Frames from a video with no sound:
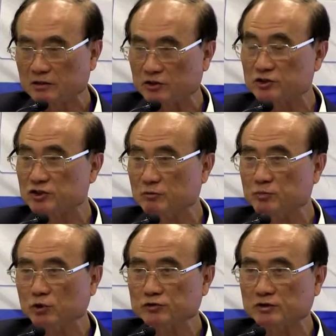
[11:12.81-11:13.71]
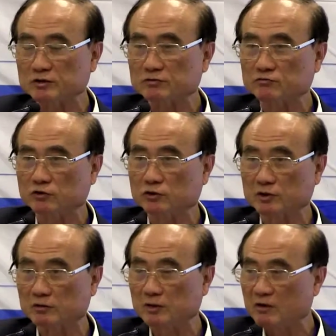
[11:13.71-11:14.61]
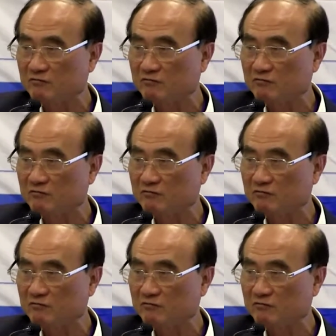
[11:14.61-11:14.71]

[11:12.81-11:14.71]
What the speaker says: is important for the